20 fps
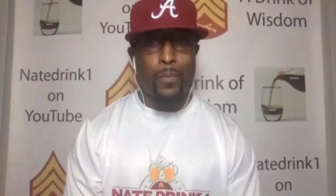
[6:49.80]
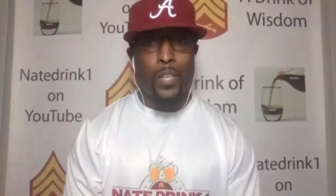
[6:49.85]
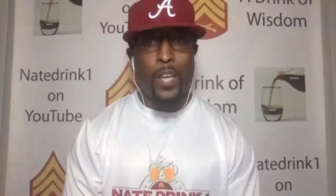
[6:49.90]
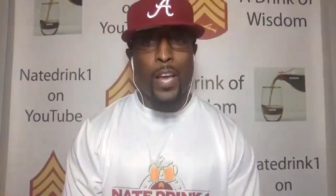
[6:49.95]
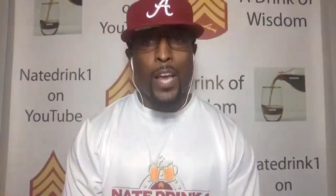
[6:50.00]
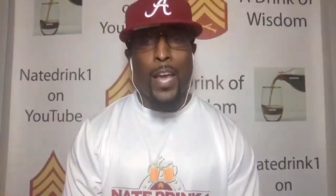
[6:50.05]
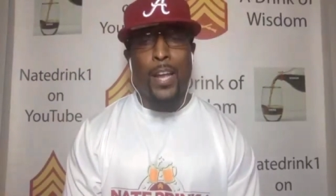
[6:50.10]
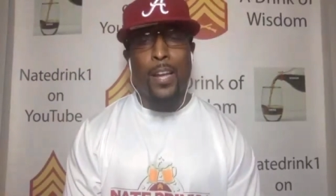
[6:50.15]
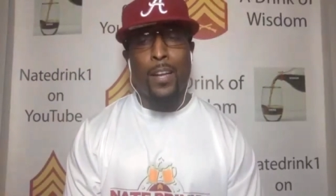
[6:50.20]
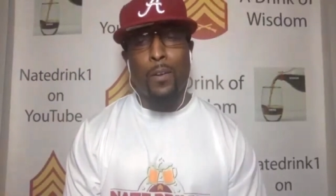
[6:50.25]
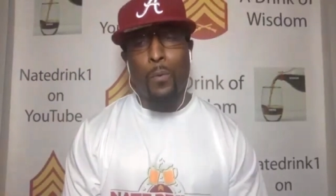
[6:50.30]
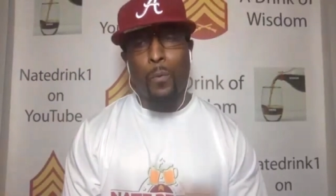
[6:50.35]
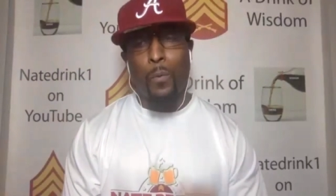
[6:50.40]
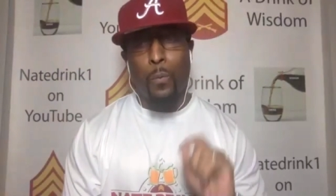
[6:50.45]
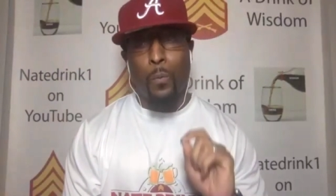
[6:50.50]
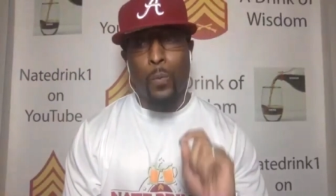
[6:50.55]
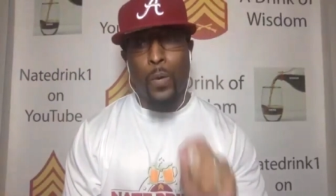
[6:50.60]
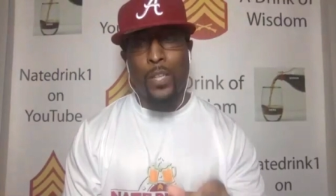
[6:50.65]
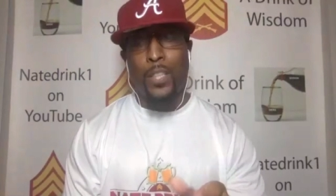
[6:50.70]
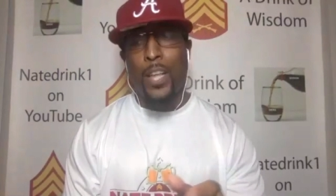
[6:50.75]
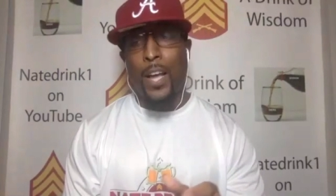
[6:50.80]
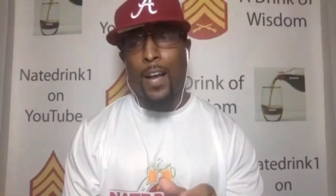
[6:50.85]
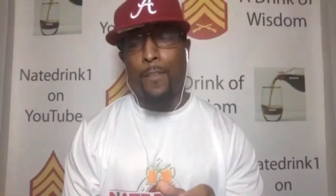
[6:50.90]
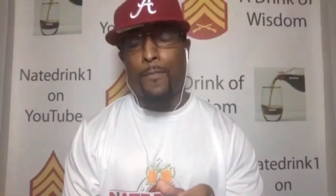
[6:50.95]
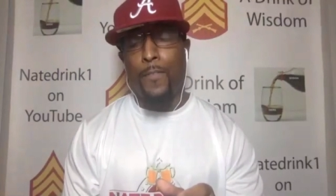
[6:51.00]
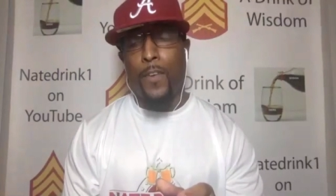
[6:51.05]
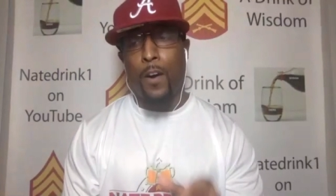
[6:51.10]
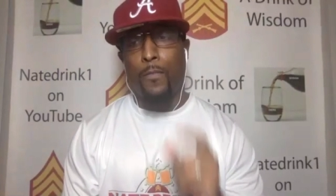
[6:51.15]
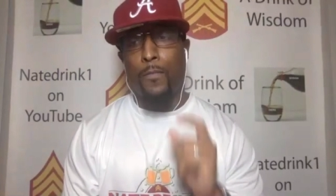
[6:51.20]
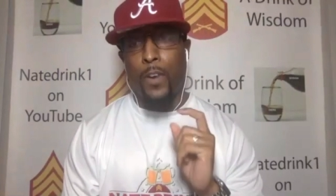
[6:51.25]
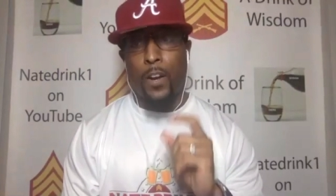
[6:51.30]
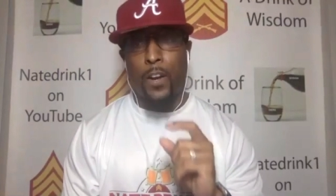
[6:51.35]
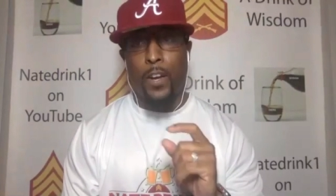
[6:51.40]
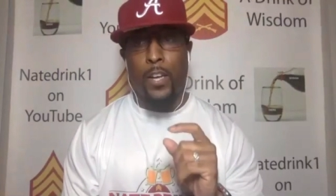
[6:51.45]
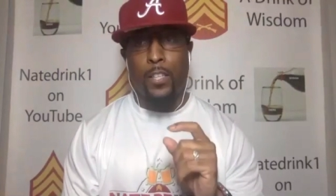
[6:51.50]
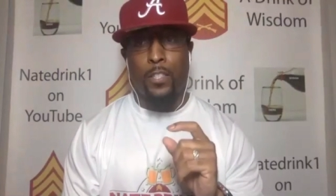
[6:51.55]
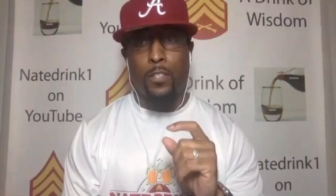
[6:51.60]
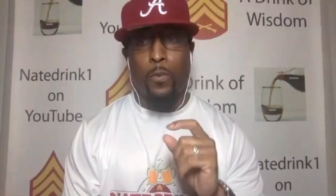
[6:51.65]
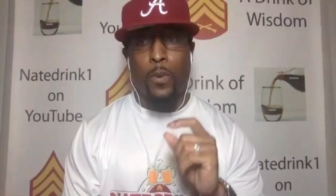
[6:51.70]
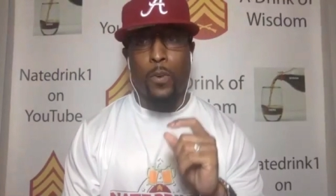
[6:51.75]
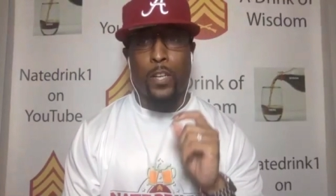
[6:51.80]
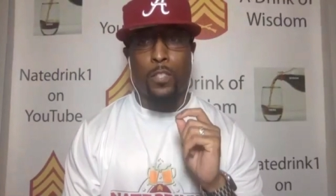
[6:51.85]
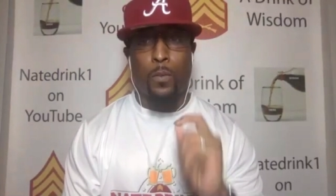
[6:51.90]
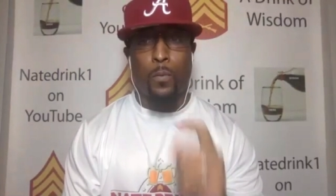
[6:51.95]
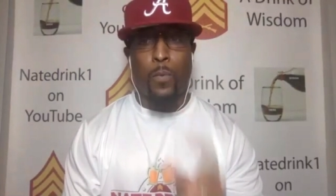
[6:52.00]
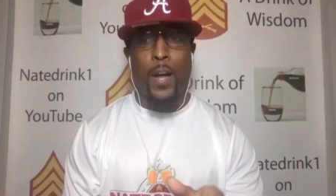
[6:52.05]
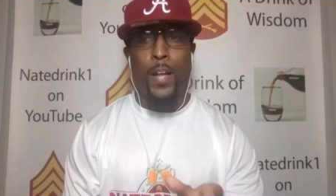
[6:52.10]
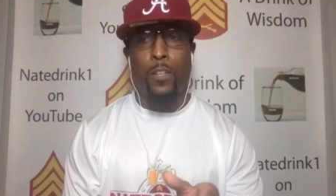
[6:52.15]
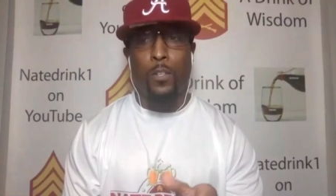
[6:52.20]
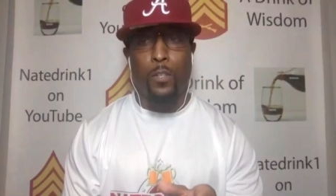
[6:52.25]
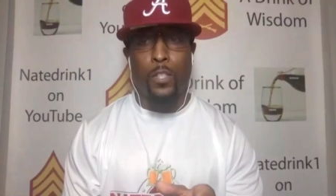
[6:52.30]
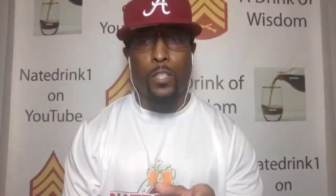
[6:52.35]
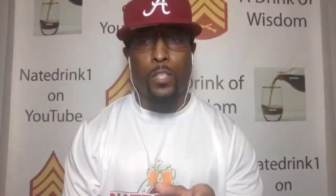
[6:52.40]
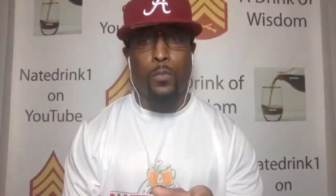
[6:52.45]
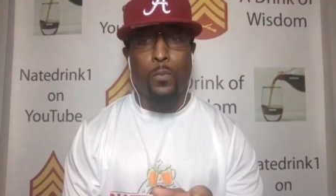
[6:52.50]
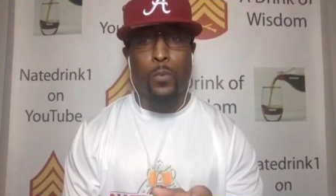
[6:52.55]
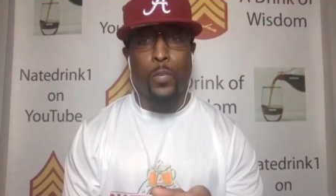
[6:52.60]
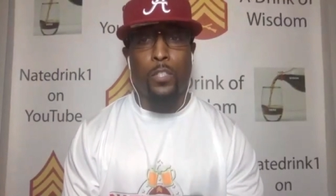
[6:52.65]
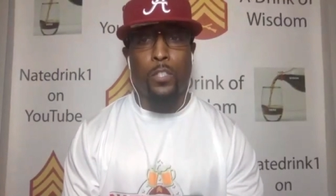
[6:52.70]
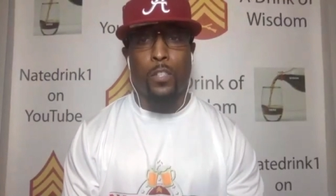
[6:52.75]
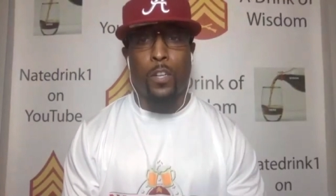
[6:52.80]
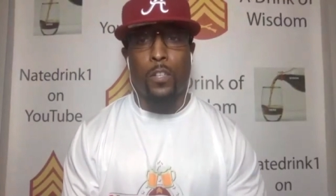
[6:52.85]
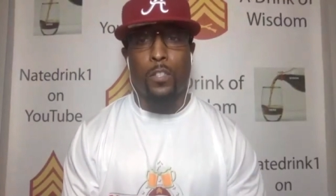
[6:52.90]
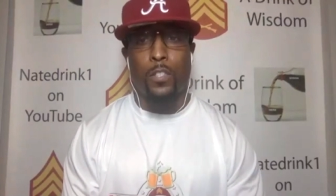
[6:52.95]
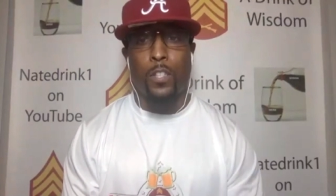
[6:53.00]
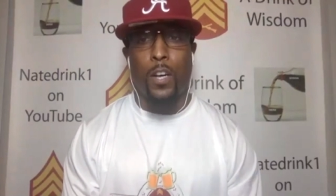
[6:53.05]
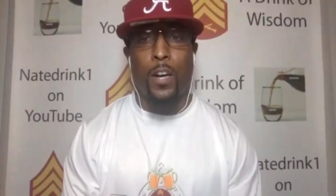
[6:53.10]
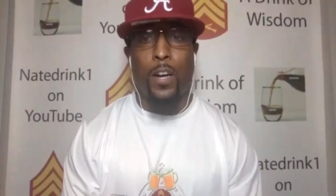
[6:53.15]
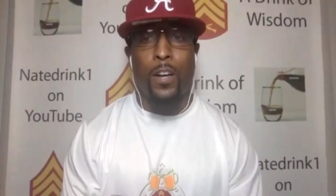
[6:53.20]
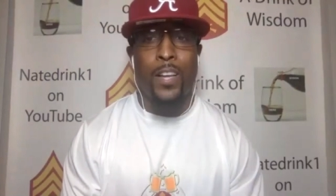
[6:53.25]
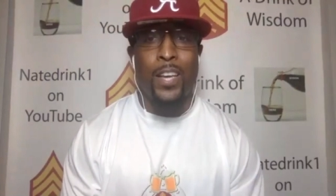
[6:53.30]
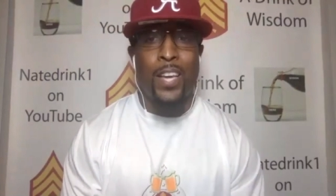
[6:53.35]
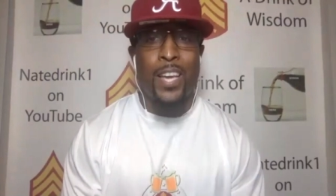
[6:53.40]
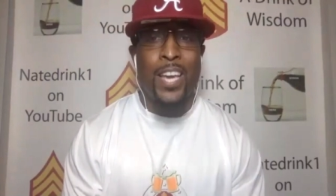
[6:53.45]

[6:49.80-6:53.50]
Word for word: And one thing I found very interesting while doing this research, uh,